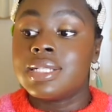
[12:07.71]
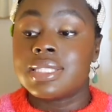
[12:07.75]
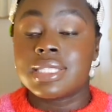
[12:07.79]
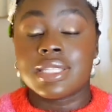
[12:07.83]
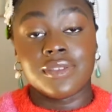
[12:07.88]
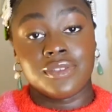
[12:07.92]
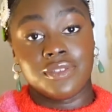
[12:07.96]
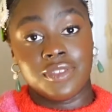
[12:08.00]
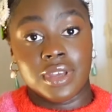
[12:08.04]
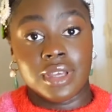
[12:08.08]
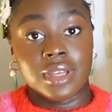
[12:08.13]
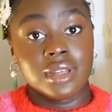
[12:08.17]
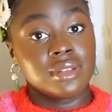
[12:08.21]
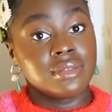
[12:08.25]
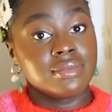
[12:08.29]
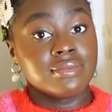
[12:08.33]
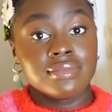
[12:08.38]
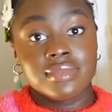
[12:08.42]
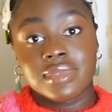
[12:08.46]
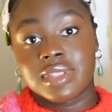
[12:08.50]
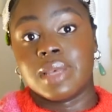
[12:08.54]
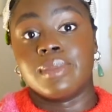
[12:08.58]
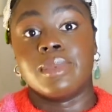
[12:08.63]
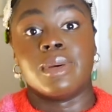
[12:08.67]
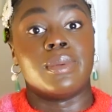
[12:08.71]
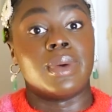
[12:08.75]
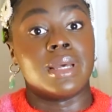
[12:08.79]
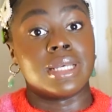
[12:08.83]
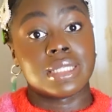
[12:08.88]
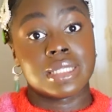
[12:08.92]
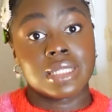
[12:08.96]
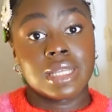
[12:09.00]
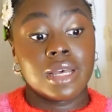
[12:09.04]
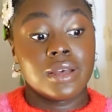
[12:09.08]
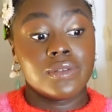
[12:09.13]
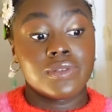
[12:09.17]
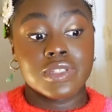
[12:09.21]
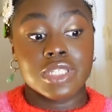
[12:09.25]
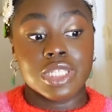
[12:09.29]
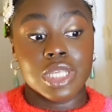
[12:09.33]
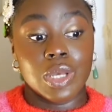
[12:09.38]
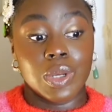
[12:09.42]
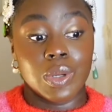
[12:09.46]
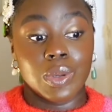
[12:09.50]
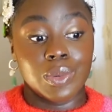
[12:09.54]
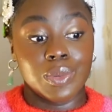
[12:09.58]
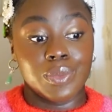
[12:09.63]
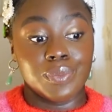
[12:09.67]
to fit some of my stuff,
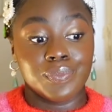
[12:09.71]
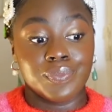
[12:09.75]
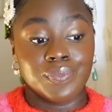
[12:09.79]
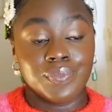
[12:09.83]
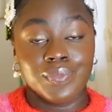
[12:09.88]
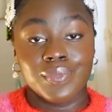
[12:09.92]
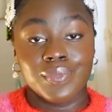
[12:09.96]
so